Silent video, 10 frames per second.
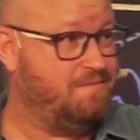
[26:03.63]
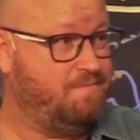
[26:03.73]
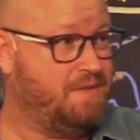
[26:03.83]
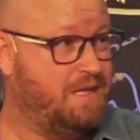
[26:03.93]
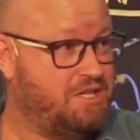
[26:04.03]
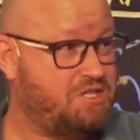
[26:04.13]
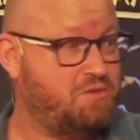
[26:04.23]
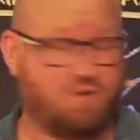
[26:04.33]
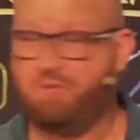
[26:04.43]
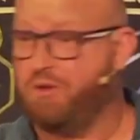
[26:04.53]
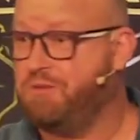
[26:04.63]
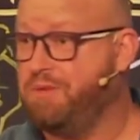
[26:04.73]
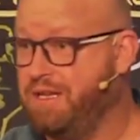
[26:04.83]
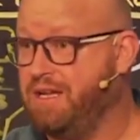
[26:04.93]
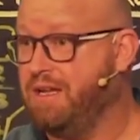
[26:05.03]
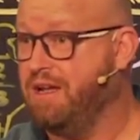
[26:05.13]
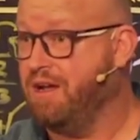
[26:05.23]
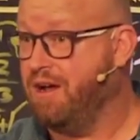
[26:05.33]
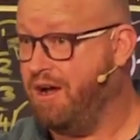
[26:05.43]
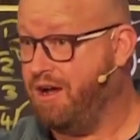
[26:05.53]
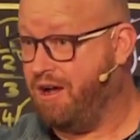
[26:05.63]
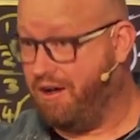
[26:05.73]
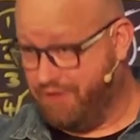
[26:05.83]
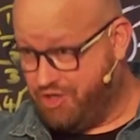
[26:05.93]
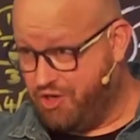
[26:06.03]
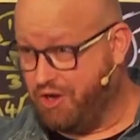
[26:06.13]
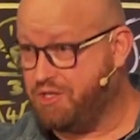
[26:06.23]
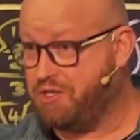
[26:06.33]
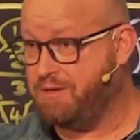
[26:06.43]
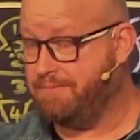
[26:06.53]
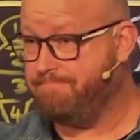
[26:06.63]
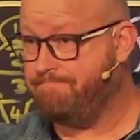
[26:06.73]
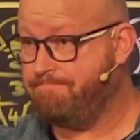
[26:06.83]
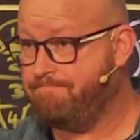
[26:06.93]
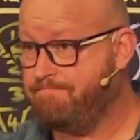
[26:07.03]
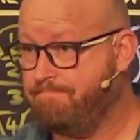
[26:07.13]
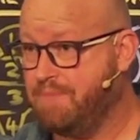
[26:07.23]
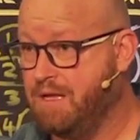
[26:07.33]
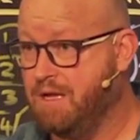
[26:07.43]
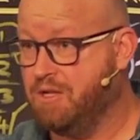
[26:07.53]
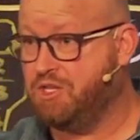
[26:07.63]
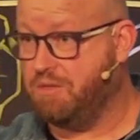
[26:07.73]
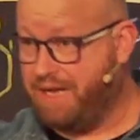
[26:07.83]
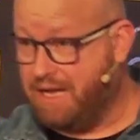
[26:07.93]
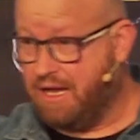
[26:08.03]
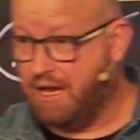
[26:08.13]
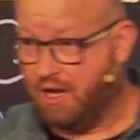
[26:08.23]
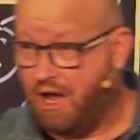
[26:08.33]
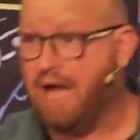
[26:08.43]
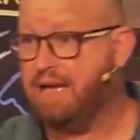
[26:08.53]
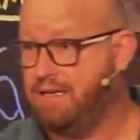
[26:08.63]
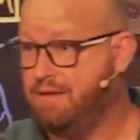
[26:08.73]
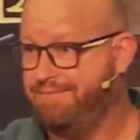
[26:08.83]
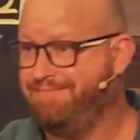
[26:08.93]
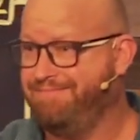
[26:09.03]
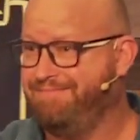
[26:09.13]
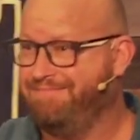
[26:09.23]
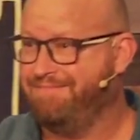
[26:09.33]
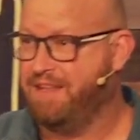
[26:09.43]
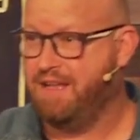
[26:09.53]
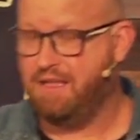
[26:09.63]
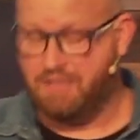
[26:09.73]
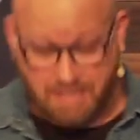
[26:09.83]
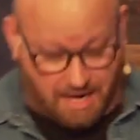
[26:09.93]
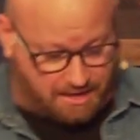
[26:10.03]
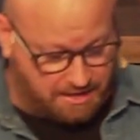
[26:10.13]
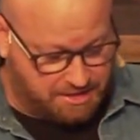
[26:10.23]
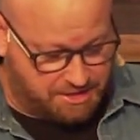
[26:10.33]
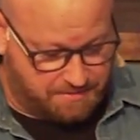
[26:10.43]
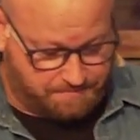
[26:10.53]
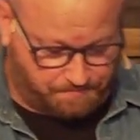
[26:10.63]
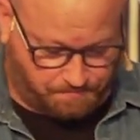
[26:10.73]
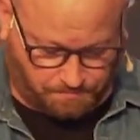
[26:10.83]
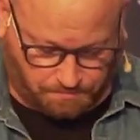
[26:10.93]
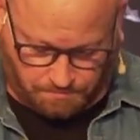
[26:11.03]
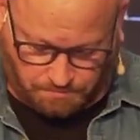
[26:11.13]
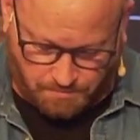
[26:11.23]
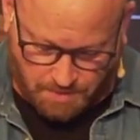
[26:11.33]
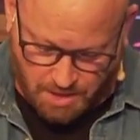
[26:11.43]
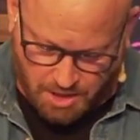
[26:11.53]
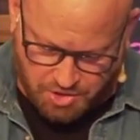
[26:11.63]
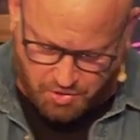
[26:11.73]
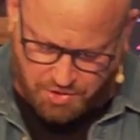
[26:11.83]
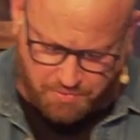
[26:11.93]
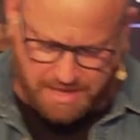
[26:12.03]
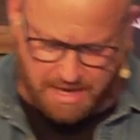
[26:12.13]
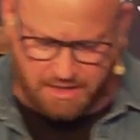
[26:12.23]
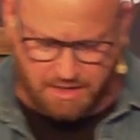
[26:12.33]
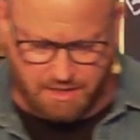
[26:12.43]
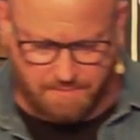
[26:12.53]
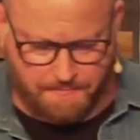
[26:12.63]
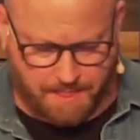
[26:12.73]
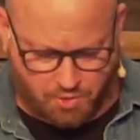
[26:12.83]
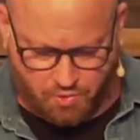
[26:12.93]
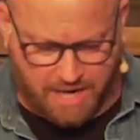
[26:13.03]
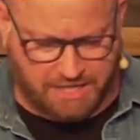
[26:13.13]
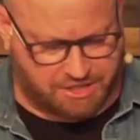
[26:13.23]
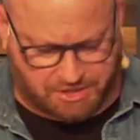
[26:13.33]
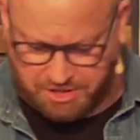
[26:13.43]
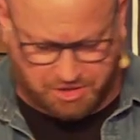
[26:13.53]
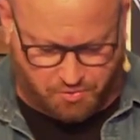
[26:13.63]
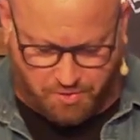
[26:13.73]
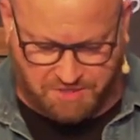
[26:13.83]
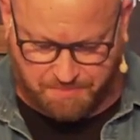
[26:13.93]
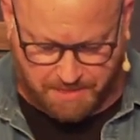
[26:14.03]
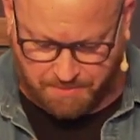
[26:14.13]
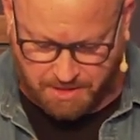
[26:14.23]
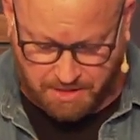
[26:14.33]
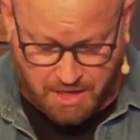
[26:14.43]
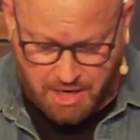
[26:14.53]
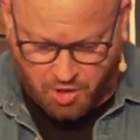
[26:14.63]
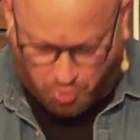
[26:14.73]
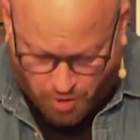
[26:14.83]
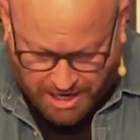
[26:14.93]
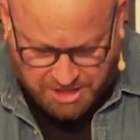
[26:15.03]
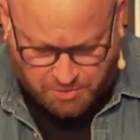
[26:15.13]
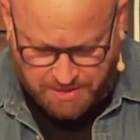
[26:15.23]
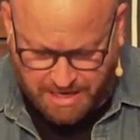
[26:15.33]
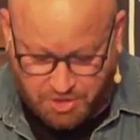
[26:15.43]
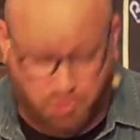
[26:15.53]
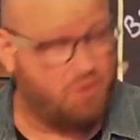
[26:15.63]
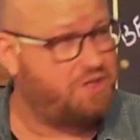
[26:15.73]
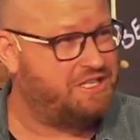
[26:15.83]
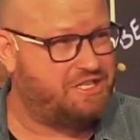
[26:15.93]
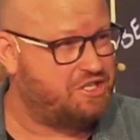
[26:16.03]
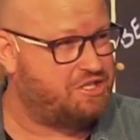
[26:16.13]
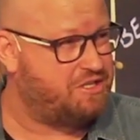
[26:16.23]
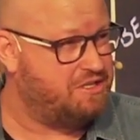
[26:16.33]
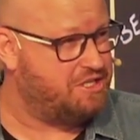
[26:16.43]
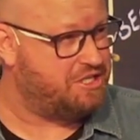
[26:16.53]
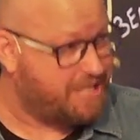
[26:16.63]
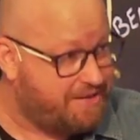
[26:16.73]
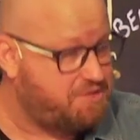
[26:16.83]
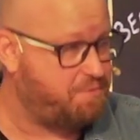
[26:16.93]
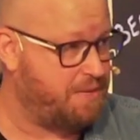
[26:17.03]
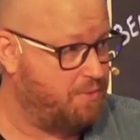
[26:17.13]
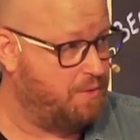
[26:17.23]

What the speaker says: This is the responsibility of a church. To be light in the darkness. Truth without grace destroys people, and grace without truth just deceives people.